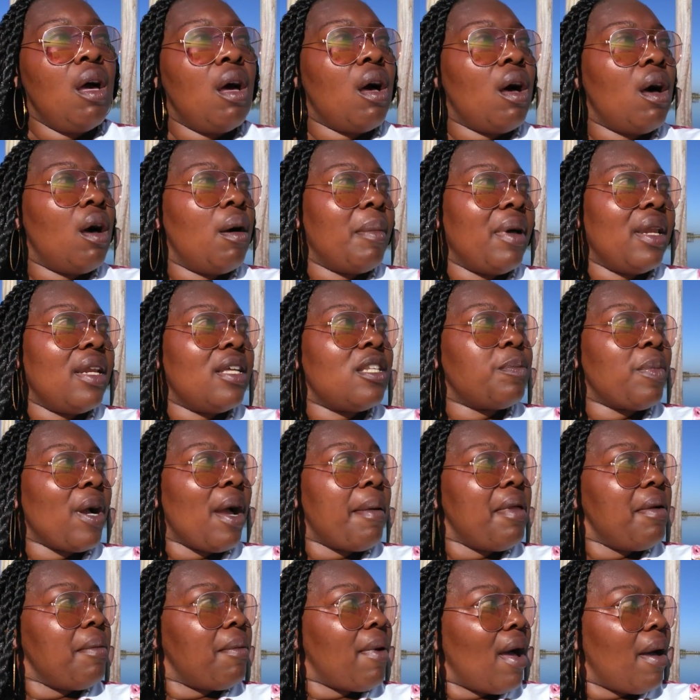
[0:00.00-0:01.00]
And it's
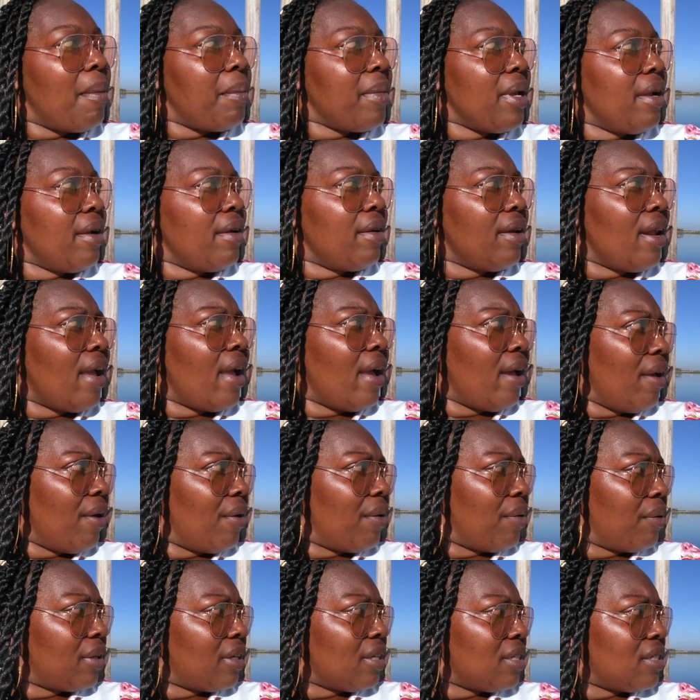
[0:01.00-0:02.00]
probably why I'm here
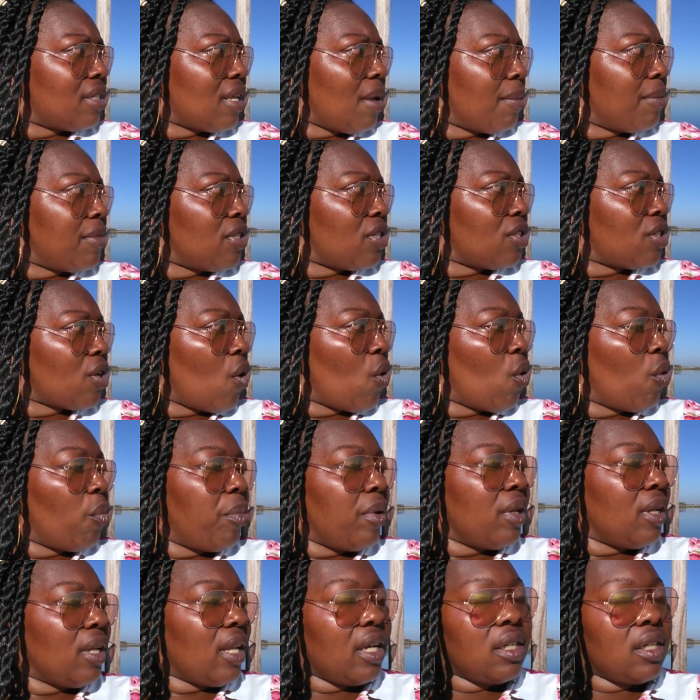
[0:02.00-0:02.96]
now, because I'm just hoping,